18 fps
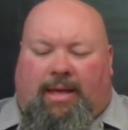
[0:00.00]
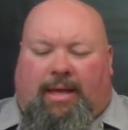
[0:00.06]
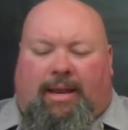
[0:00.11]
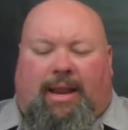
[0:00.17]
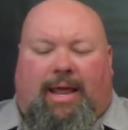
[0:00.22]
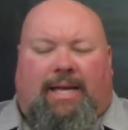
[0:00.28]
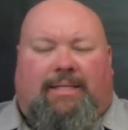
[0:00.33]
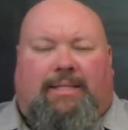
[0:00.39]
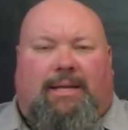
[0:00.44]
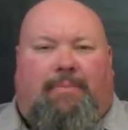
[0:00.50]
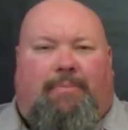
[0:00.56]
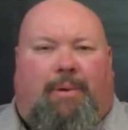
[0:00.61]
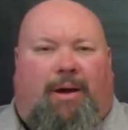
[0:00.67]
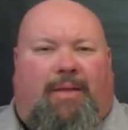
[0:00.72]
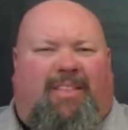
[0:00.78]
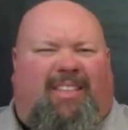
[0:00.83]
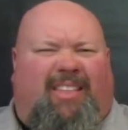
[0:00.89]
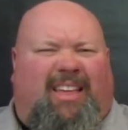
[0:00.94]
Next up
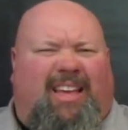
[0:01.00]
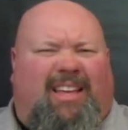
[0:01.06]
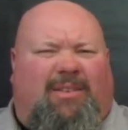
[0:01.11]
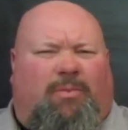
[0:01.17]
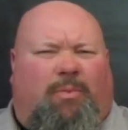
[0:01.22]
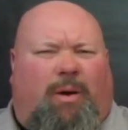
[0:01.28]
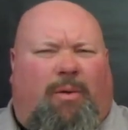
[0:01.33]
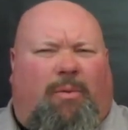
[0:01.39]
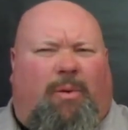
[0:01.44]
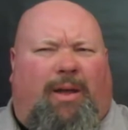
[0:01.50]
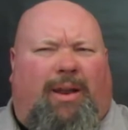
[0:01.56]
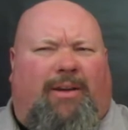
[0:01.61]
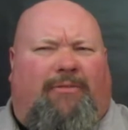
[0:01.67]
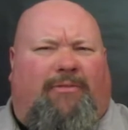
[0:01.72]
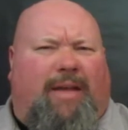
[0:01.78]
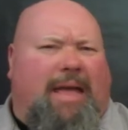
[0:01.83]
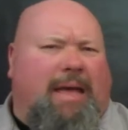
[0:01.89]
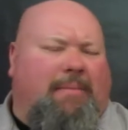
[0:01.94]
on the list, well, what
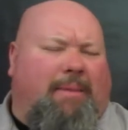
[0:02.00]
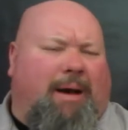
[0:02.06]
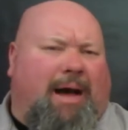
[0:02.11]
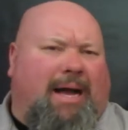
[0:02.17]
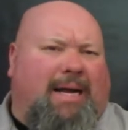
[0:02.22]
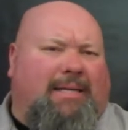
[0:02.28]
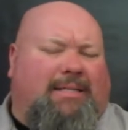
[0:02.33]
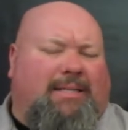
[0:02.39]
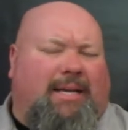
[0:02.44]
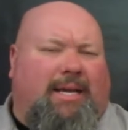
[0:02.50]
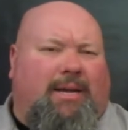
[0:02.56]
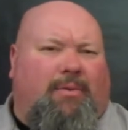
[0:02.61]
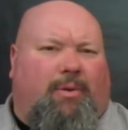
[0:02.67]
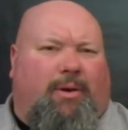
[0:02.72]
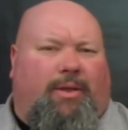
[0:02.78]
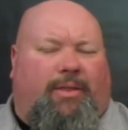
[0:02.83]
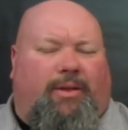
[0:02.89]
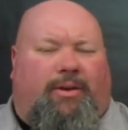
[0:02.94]
if MIT,
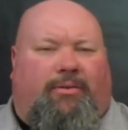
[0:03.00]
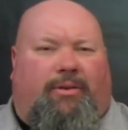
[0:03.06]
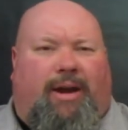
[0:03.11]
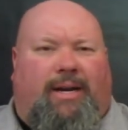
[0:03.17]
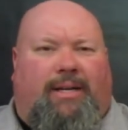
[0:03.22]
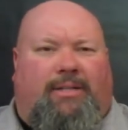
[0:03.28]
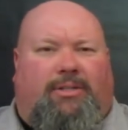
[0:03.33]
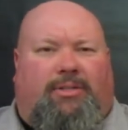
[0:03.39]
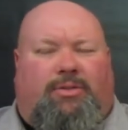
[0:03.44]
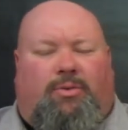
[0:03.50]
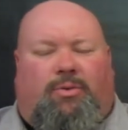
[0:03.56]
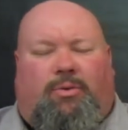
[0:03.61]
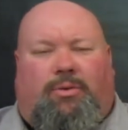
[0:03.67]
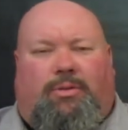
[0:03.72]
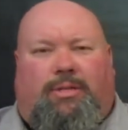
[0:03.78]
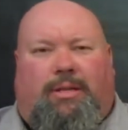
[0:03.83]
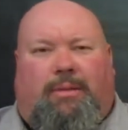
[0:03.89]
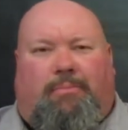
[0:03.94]
one of the greatest
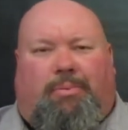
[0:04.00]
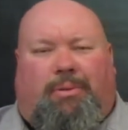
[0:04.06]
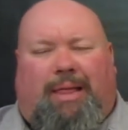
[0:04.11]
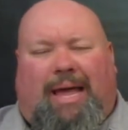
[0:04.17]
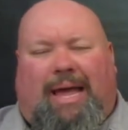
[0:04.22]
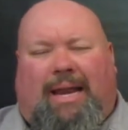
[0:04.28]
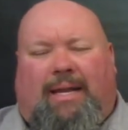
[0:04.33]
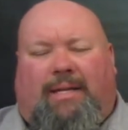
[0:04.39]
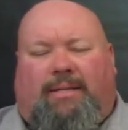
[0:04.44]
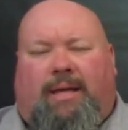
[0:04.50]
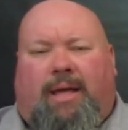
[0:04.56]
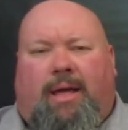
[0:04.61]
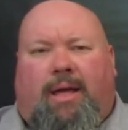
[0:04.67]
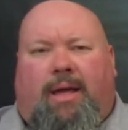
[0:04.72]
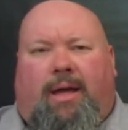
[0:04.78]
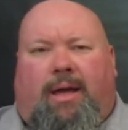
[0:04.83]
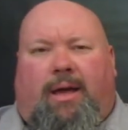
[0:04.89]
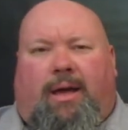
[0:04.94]
schools on the planet,
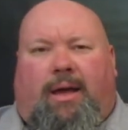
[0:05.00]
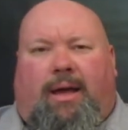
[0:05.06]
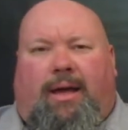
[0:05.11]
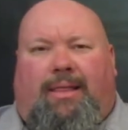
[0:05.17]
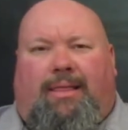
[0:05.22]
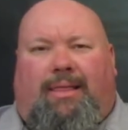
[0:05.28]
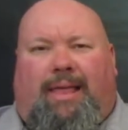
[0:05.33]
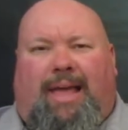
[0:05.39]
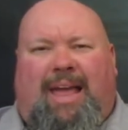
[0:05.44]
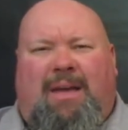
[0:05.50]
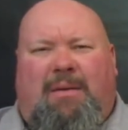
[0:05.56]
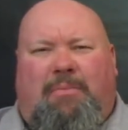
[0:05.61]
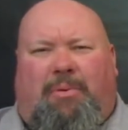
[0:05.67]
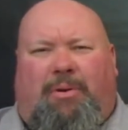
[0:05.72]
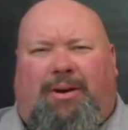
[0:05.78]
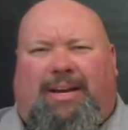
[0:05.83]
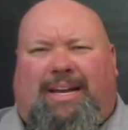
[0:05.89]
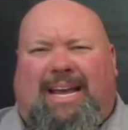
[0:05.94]
and
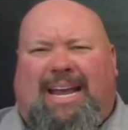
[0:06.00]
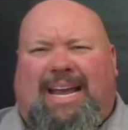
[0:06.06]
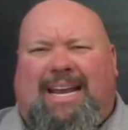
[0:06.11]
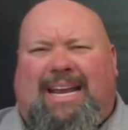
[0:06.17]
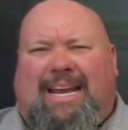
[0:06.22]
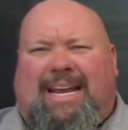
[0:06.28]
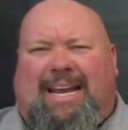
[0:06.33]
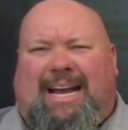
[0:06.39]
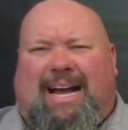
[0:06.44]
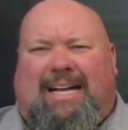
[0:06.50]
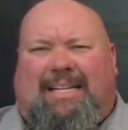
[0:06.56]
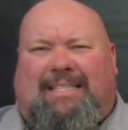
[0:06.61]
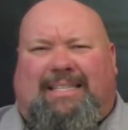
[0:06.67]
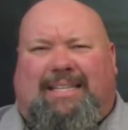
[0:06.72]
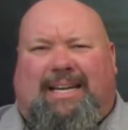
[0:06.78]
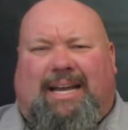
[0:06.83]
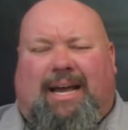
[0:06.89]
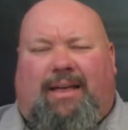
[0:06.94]
Lamborghini got
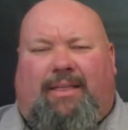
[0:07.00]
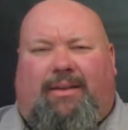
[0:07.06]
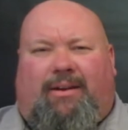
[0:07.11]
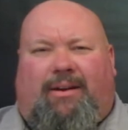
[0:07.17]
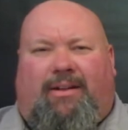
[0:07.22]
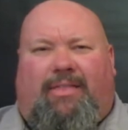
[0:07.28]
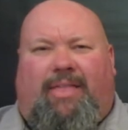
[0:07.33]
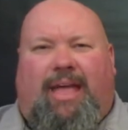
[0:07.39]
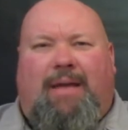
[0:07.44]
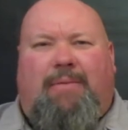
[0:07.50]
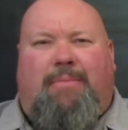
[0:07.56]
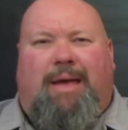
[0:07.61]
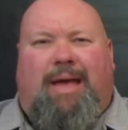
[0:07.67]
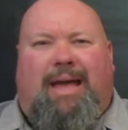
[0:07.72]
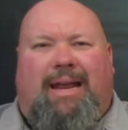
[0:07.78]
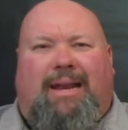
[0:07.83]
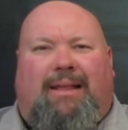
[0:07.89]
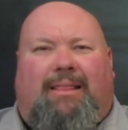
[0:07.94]
together and they
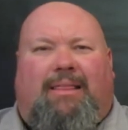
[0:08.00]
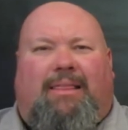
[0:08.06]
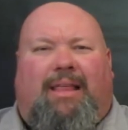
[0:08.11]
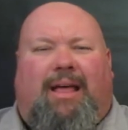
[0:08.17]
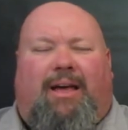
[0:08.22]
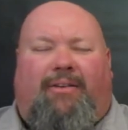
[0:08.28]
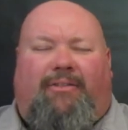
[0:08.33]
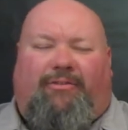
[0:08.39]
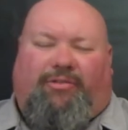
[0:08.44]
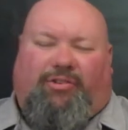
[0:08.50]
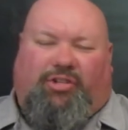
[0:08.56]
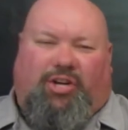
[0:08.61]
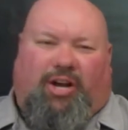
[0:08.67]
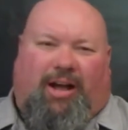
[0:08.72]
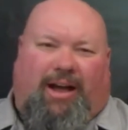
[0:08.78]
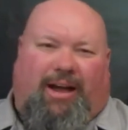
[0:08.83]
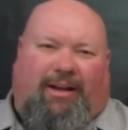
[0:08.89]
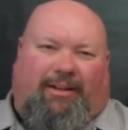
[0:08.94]
made a love
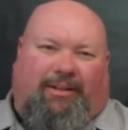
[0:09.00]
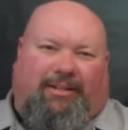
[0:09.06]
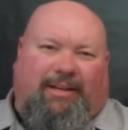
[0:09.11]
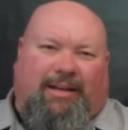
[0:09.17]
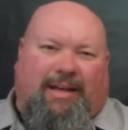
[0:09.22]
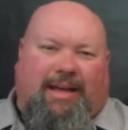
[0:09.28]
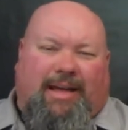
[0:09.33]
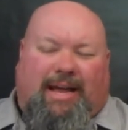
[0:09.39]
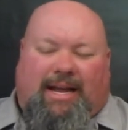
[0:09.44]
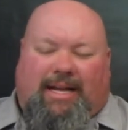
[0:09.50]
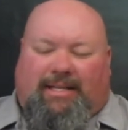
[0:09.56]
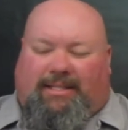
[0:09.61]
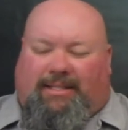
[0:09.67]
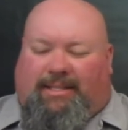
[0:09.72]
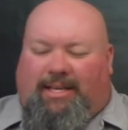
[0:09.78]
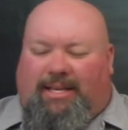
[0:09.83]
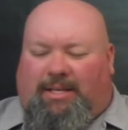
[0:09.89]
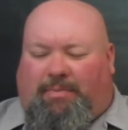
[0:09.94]
child?
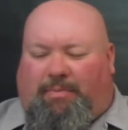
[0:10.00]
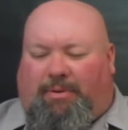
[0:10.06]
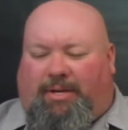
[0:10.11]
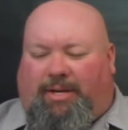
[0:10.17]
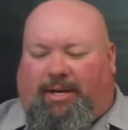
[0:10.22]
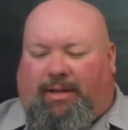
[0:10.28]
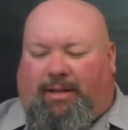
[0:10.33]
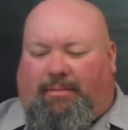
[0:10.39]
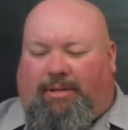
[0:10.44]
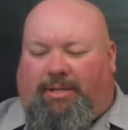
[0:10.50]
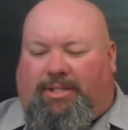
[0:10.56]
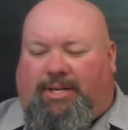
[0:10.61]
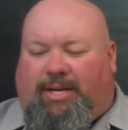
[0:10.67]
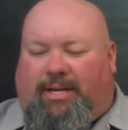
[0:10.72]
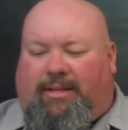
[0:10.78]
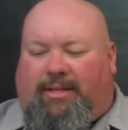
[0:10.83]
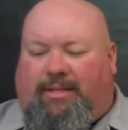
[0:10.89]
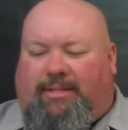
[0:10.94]
It's this particular machine.